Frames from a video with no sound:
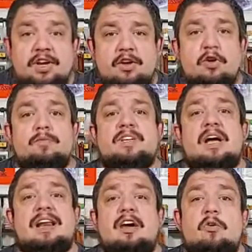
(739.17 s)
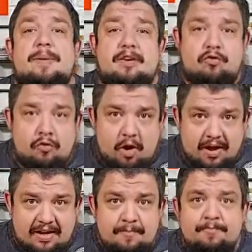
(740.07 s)
jerky comes out a little bit
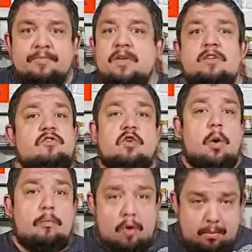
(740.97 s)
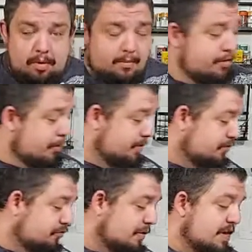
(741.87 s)
dry, it's not a problem. Throw
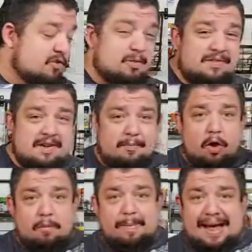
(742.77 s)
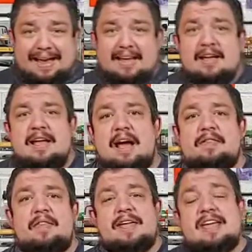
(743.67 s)
it straight into a Ziploc bag,
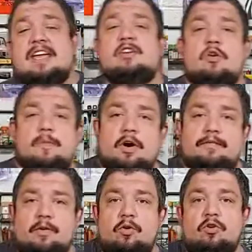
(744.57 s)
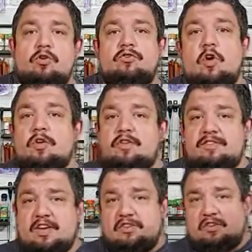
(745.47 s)
and then the heat coming off it will cause
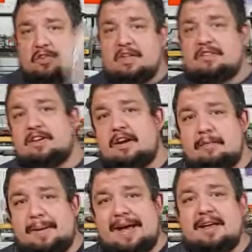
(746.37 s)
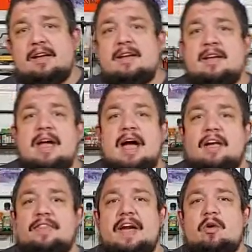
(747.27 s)
condensation on the inside of the bag,
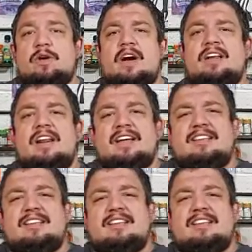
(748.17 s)
and that'll kind